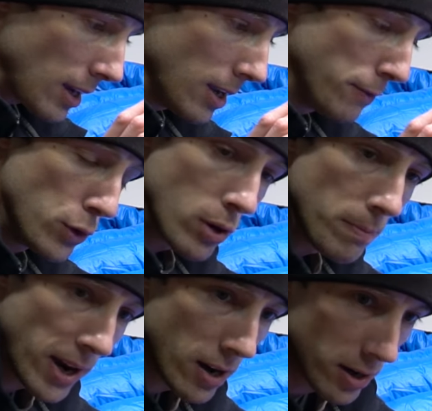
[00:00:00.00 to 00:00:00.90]
if you
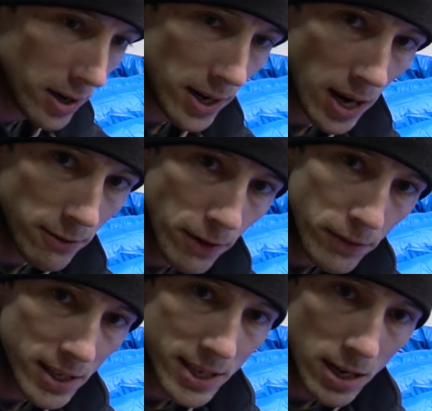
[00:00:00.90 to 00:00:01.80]
compare a
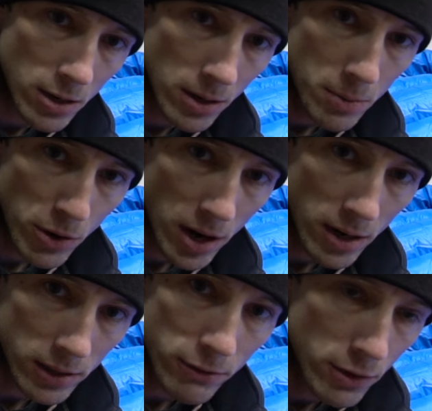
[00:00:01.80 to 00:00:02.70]
950 down
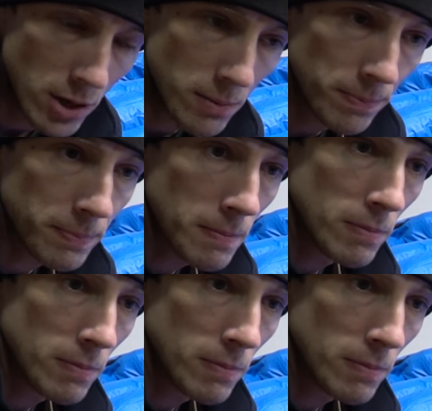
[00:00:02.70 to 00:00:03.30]
product from